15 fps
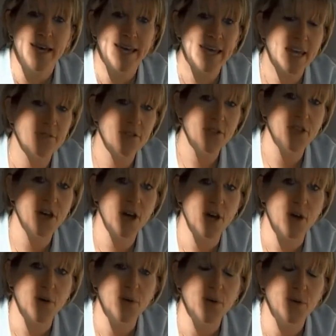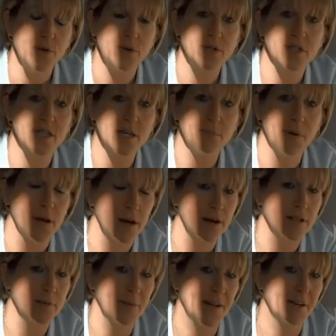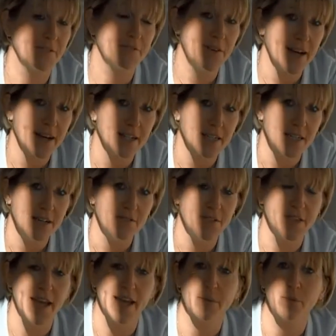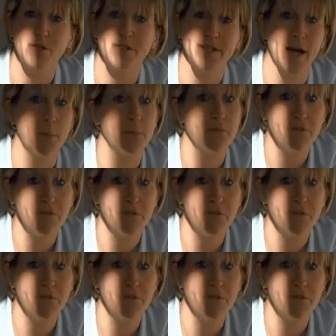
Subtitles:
Even though your CPR has been effective and the animal is now